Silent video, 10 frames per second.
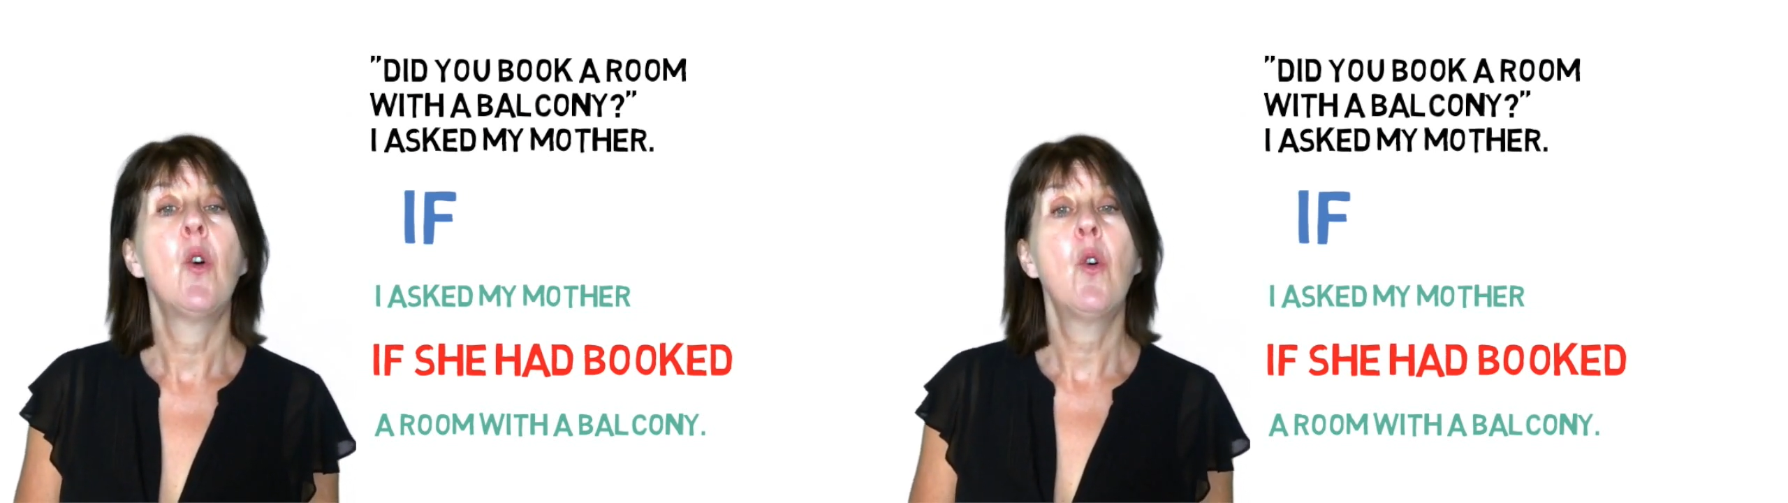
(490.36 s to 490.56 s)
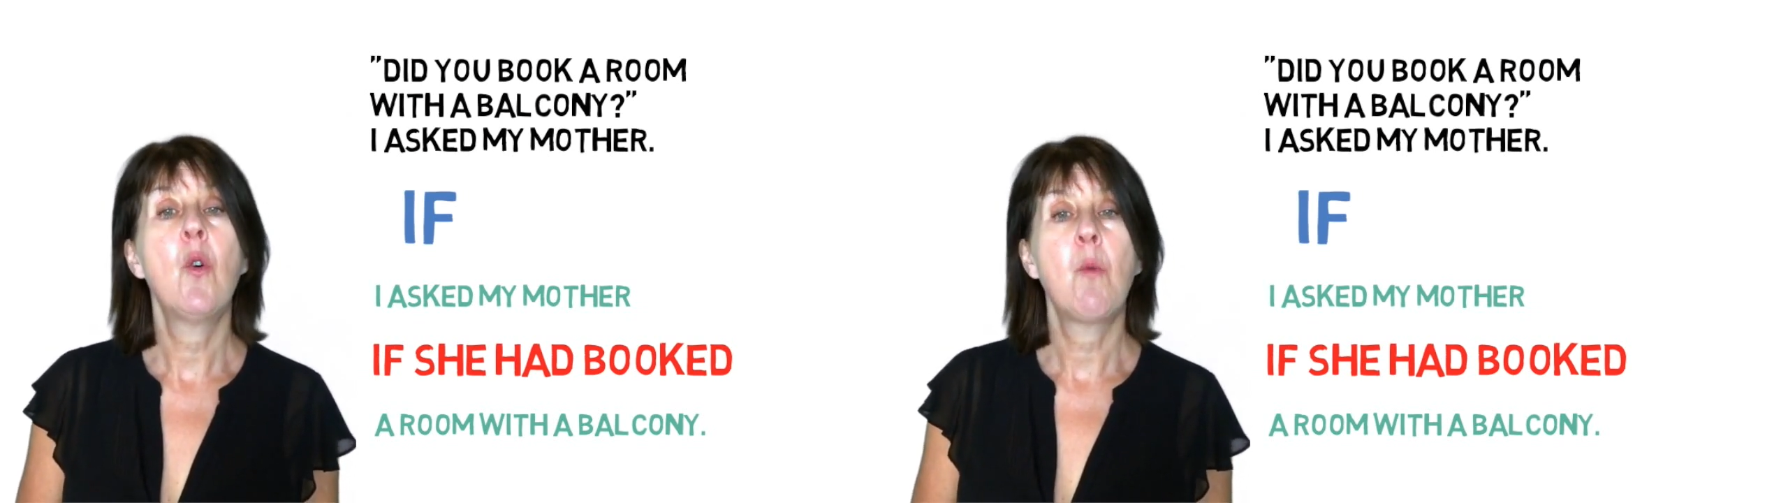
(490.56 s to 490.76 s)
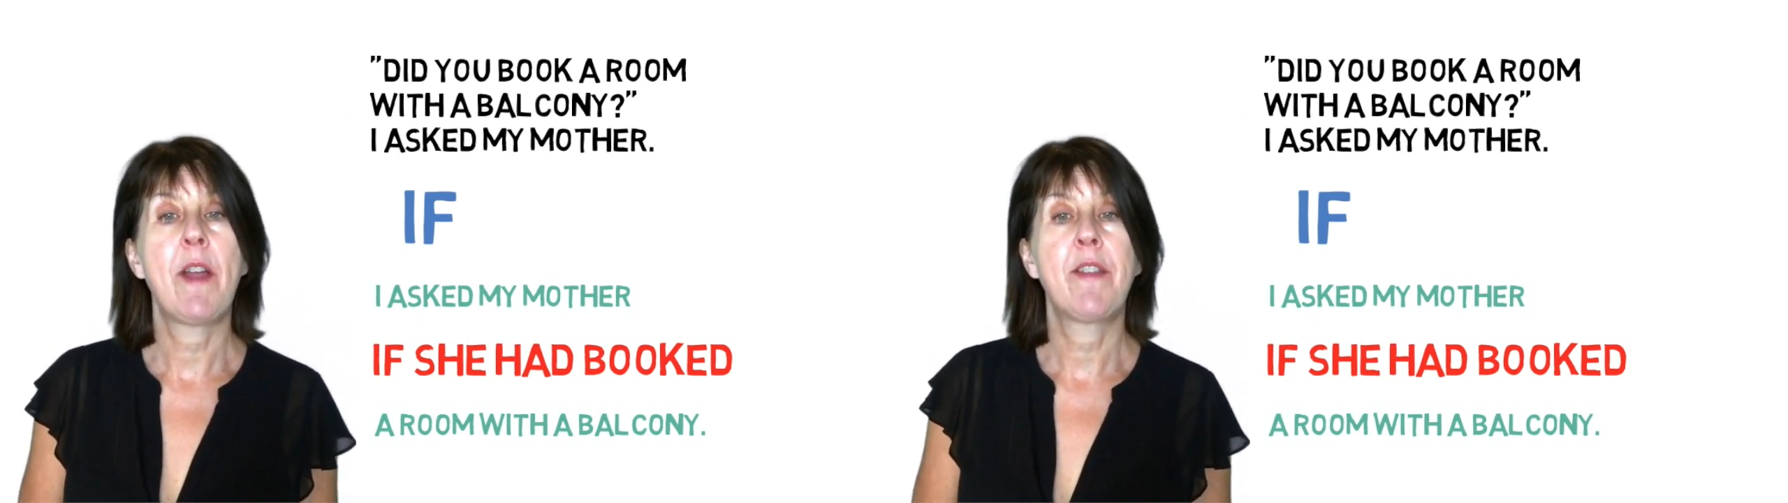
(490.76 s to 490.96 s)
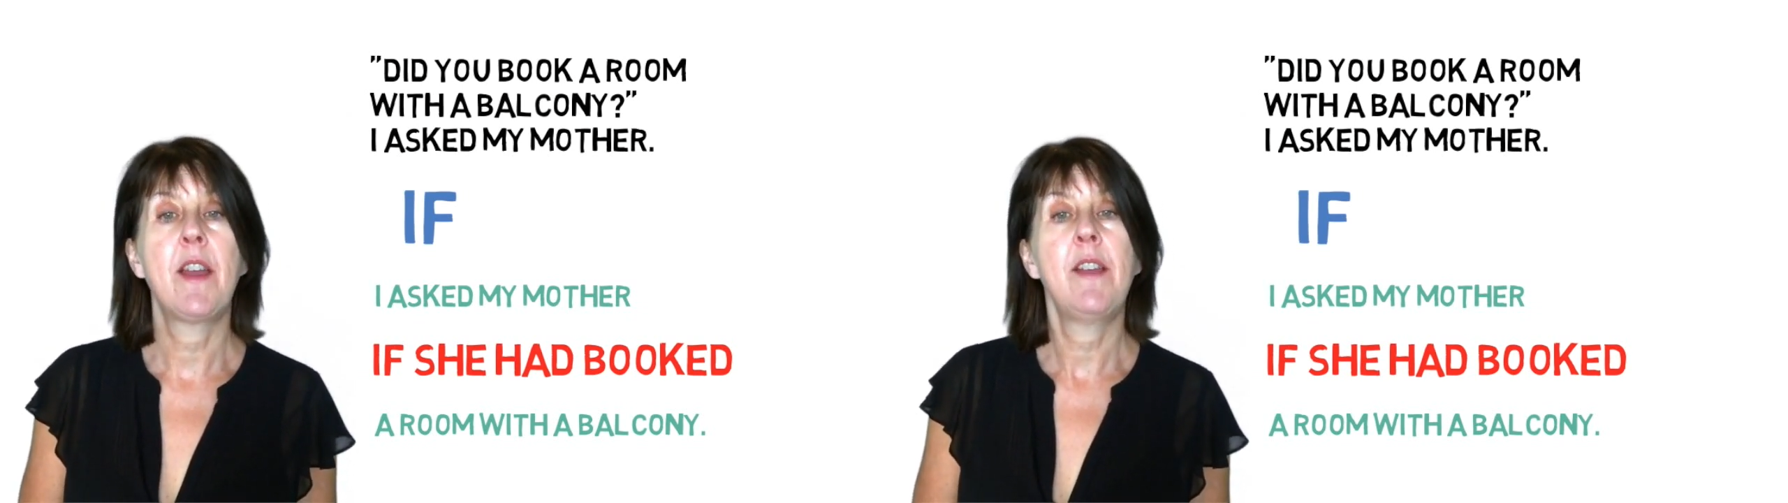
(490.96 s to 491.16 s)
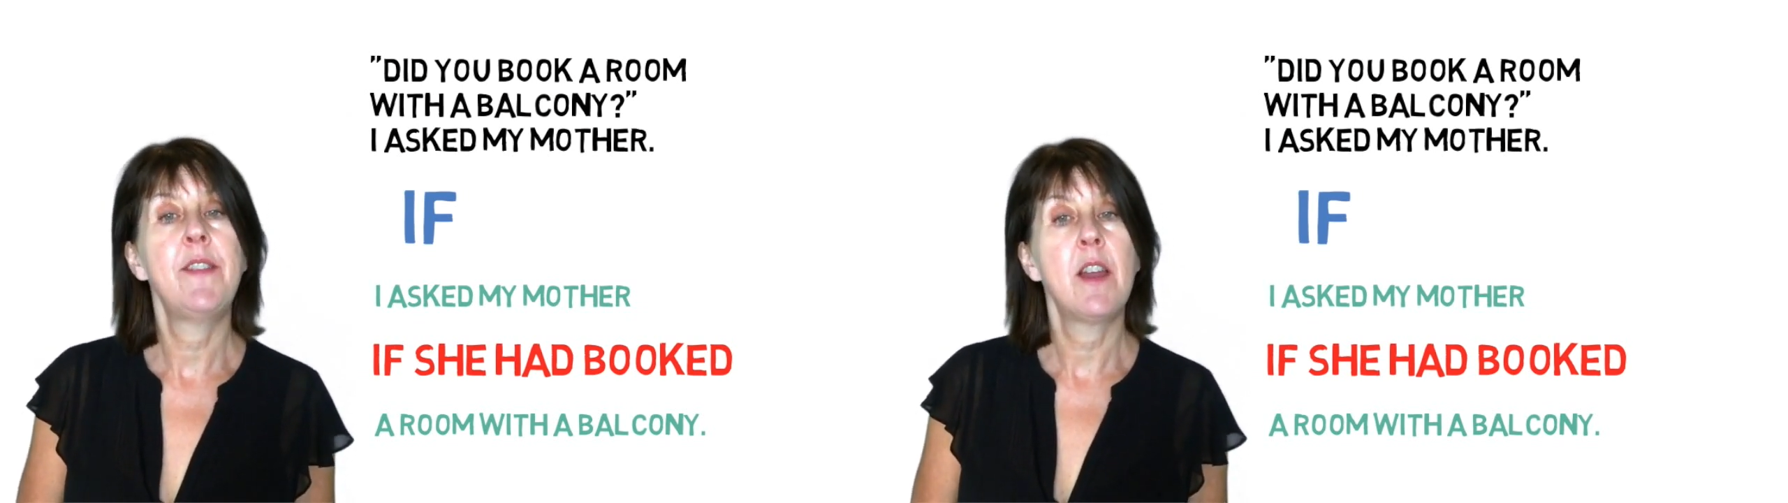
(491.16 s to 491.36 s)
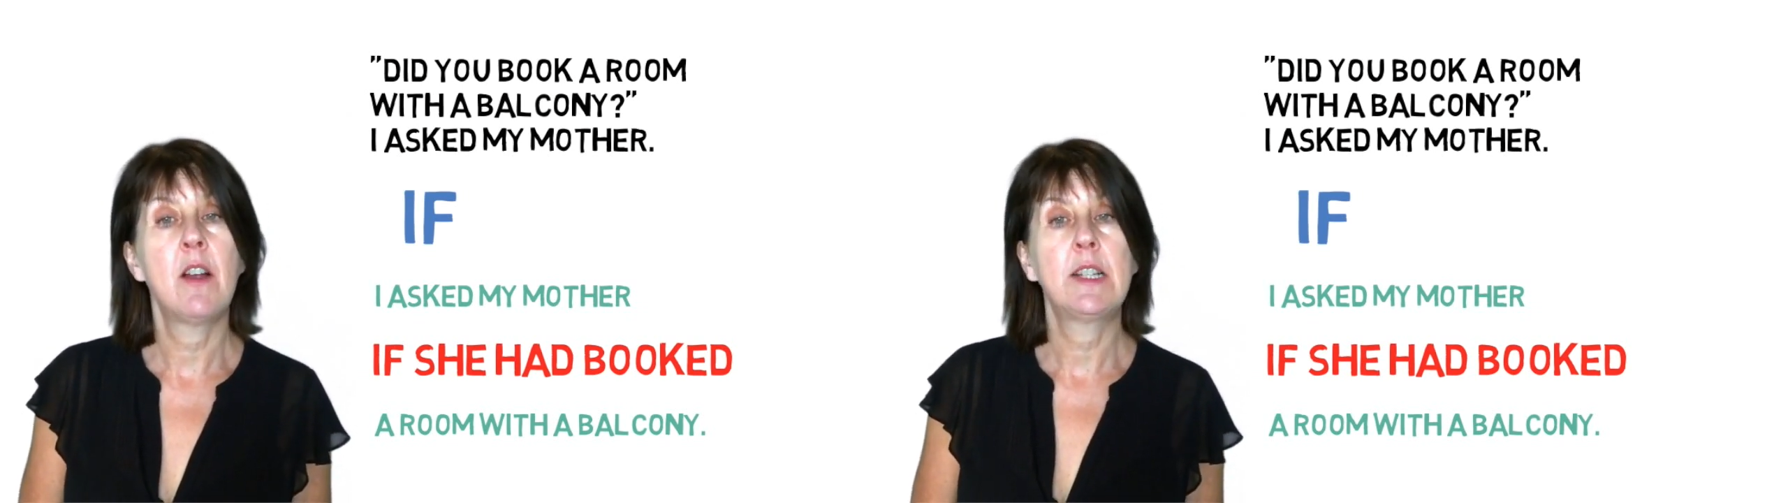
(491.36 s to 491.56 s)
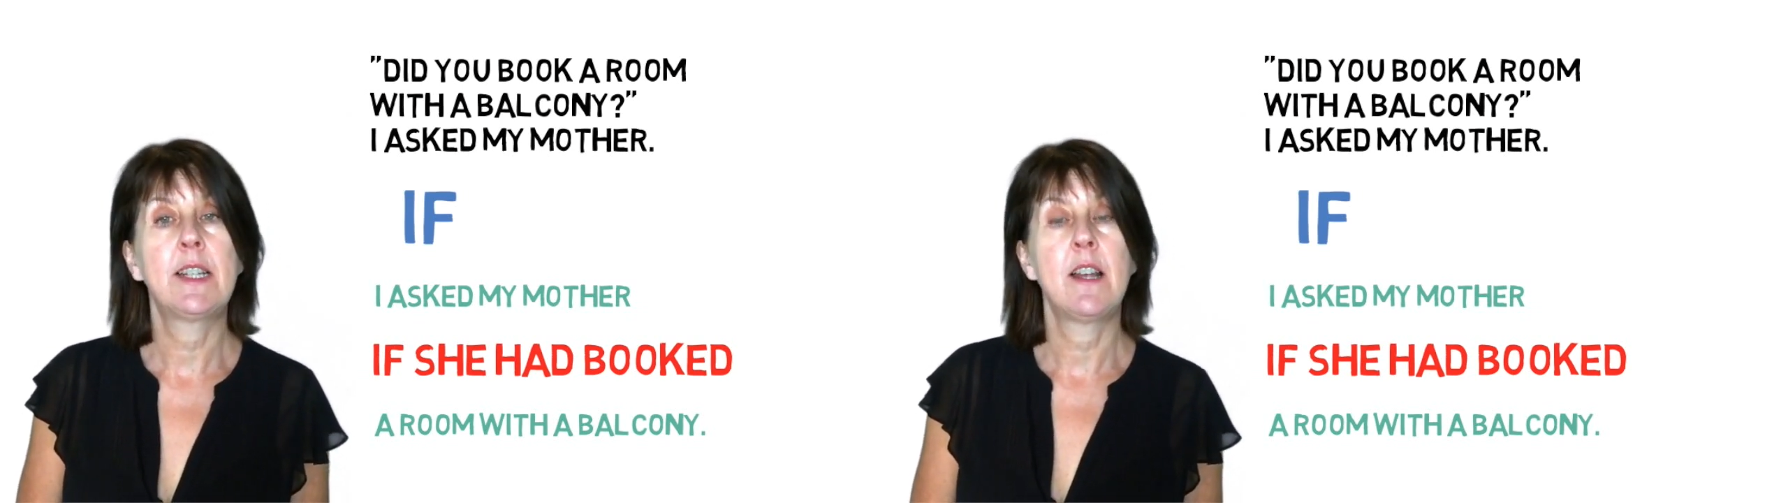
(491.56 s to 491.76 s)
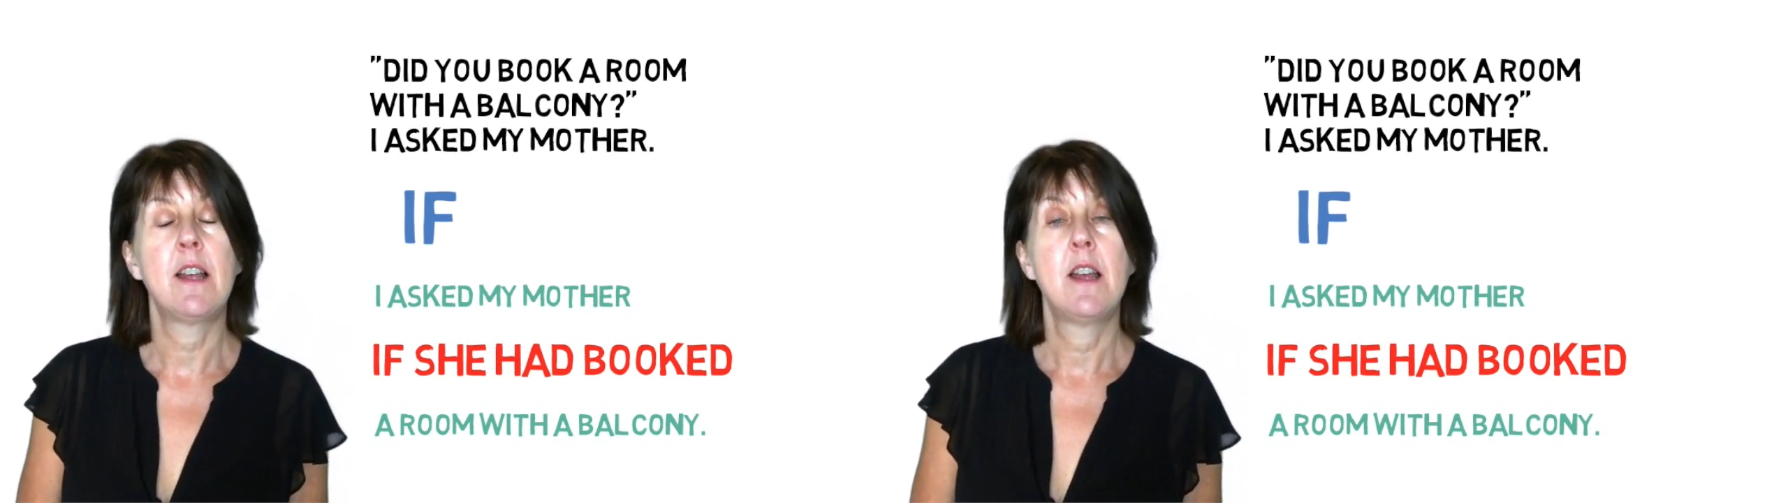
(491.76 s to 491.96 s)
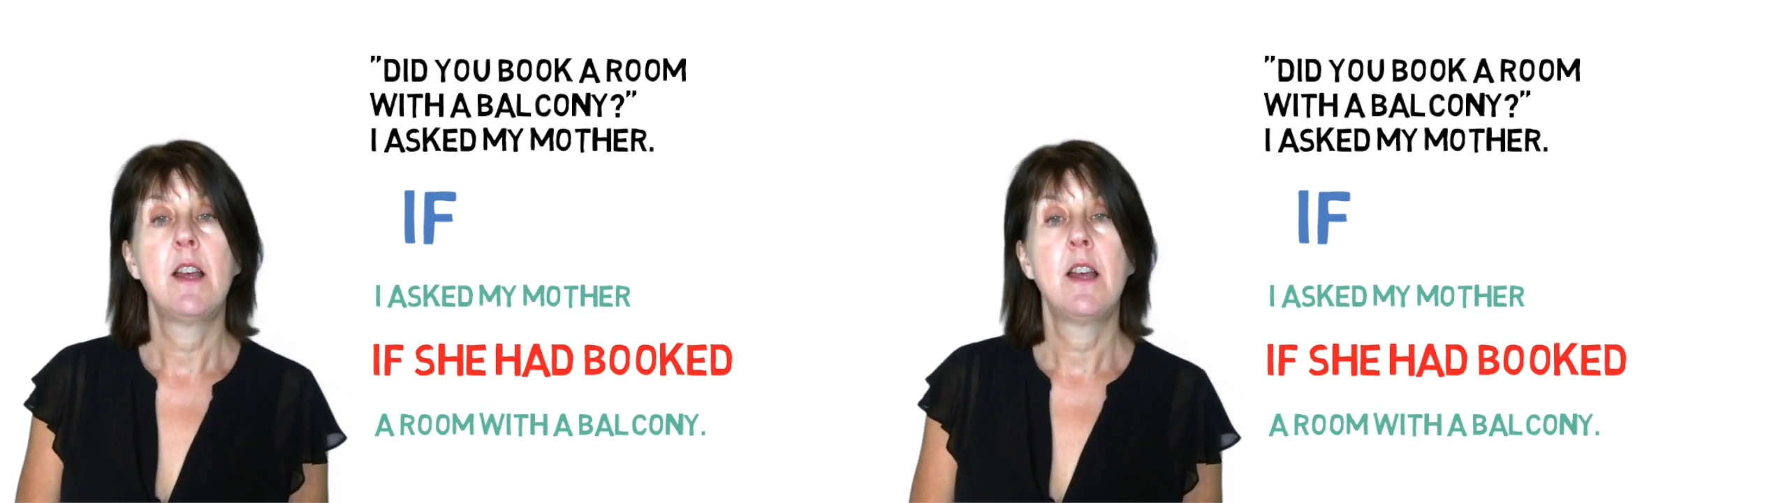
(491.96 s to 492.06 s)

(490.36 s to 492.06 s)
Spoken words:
or whether in the answer,